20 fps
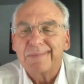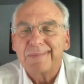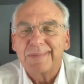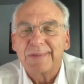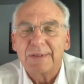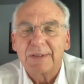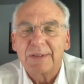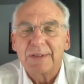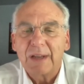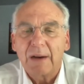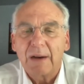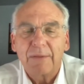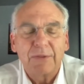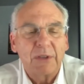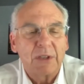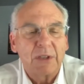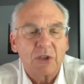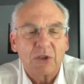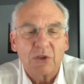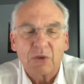
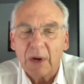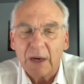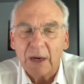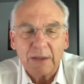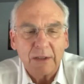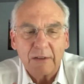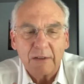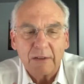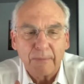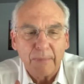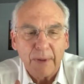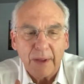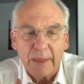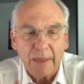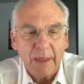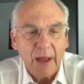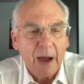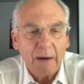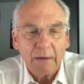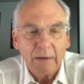self-destructive
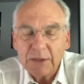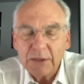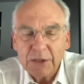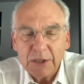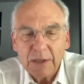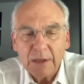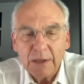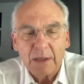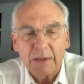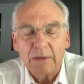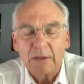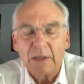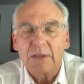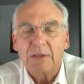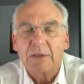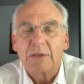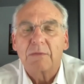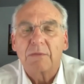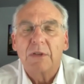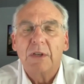pathology that
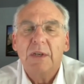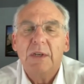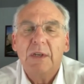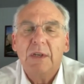these